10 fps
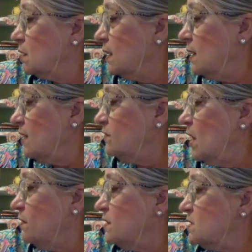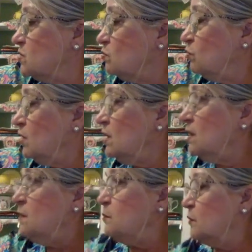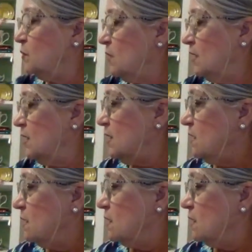and I've got these really pretty